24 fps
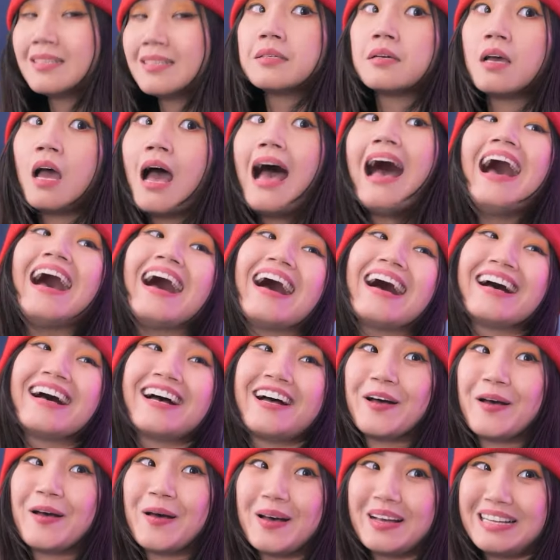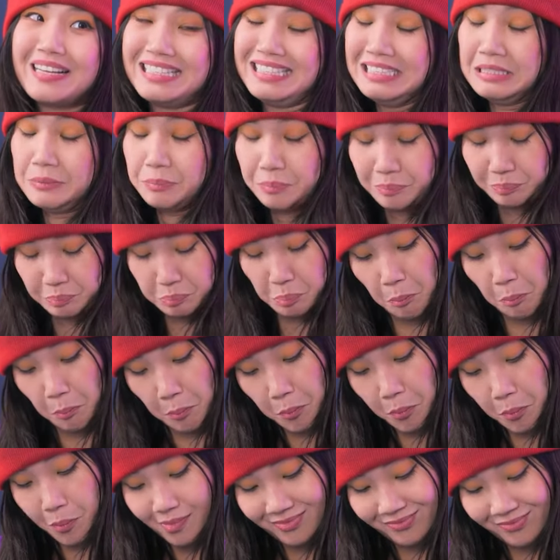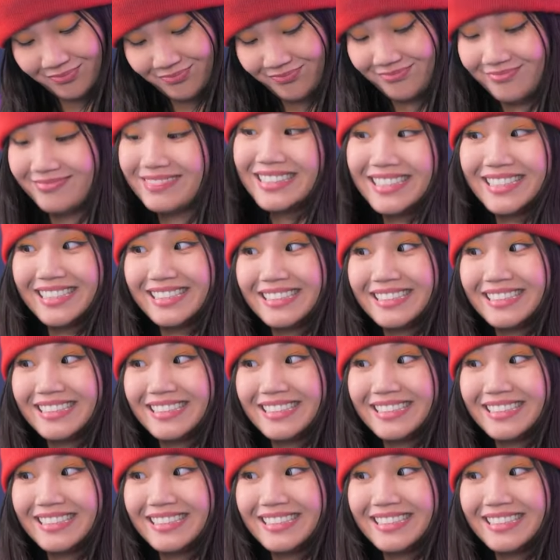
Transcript: I don't know if this is the best for you. Let's use this